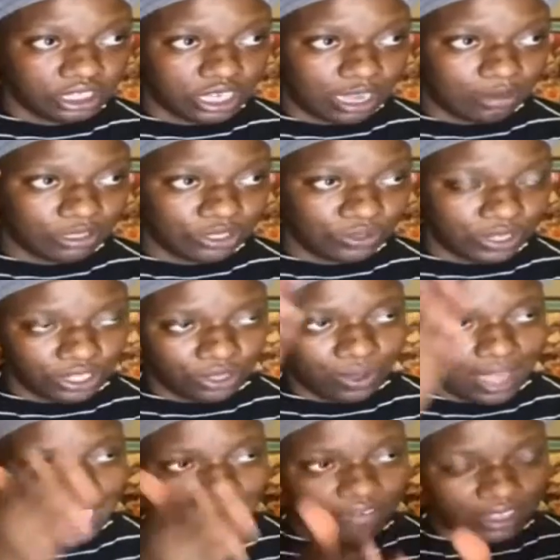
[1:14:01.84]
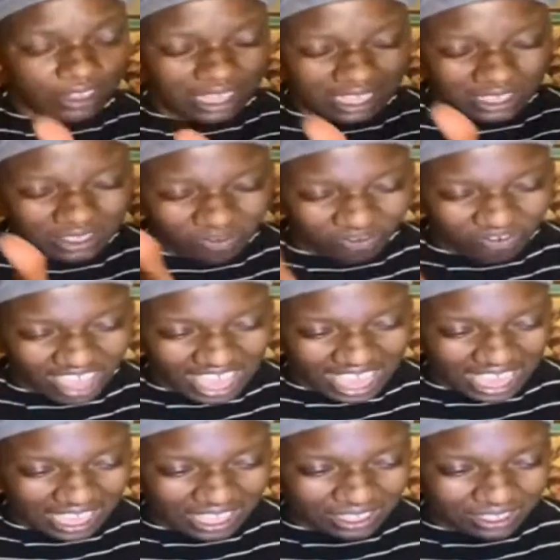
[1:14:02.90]
jobs do it. You have this
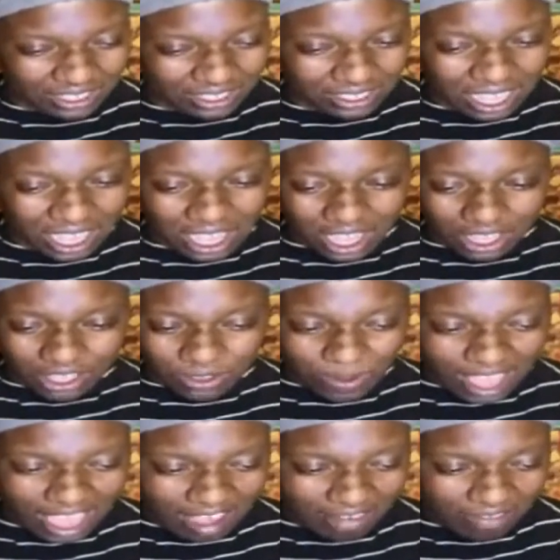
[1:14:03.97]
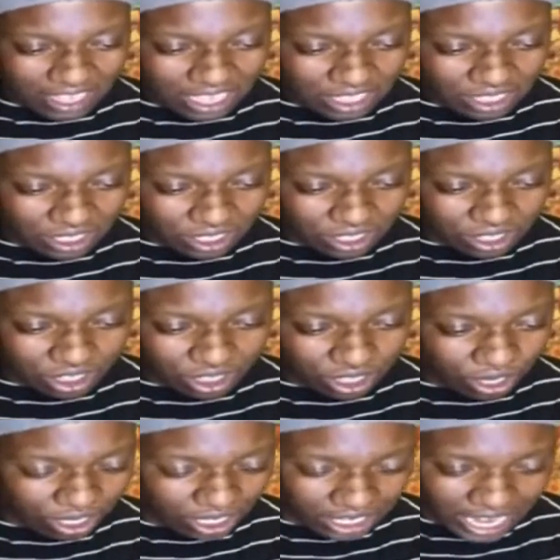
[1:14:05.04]
phase. You have this
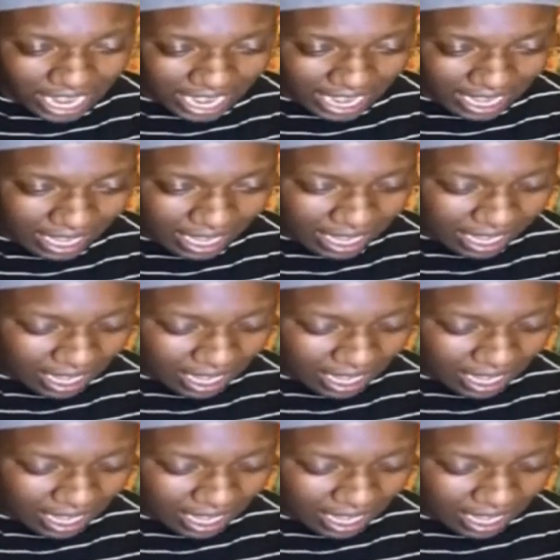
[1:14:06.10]
30-day,